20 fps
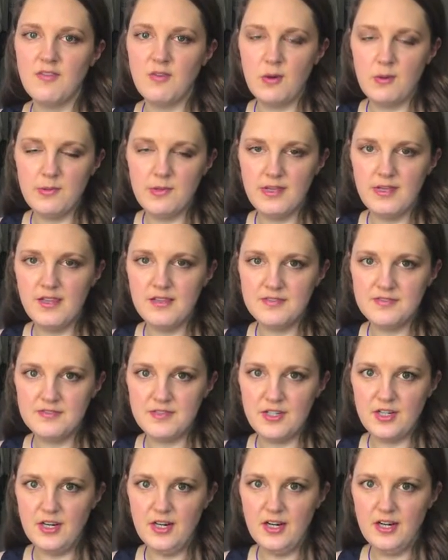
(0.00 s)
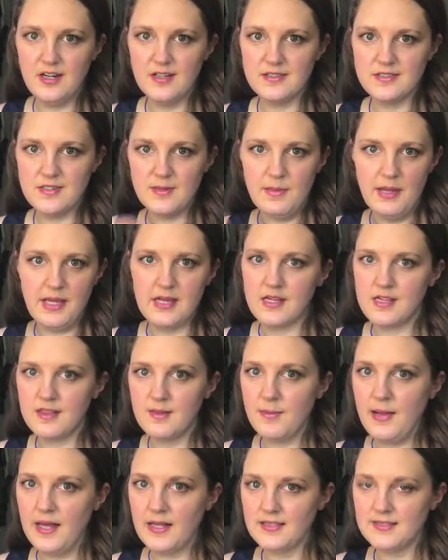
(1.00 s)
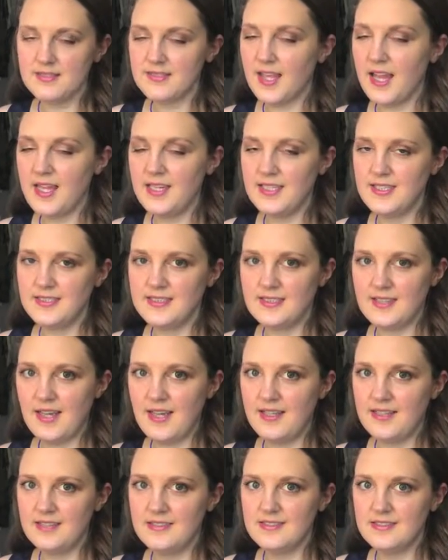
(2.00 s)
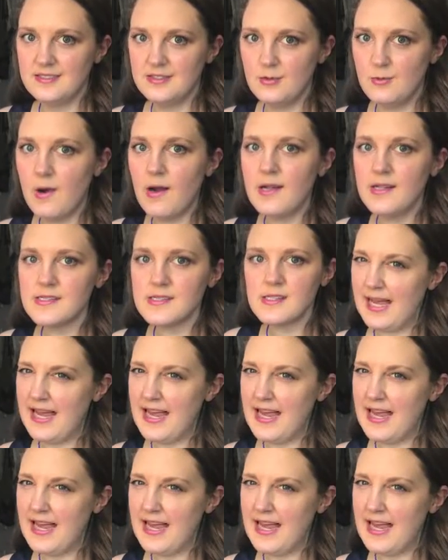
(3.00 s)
formula to make the box any size you want.